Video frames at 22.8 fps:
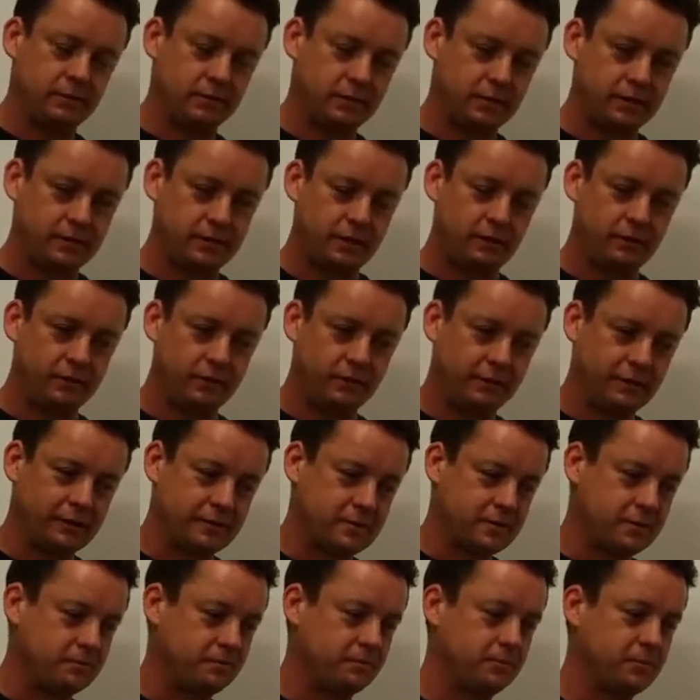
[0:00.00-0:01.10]
on the entire internet.
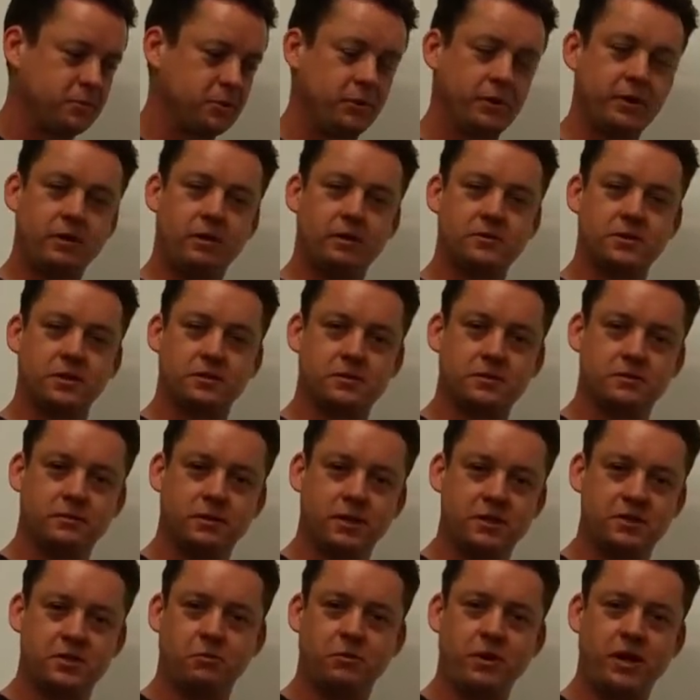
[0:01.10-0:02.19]
So he calls us,
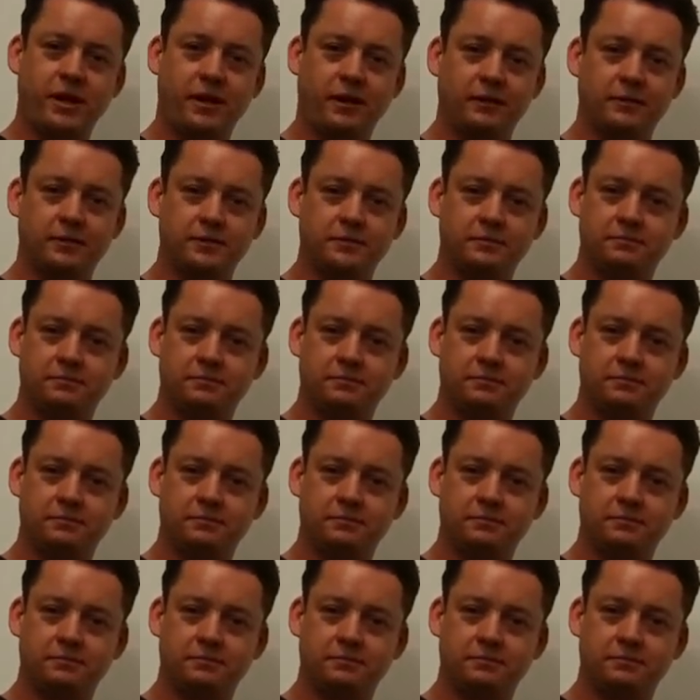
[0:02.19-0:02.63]
is it ready?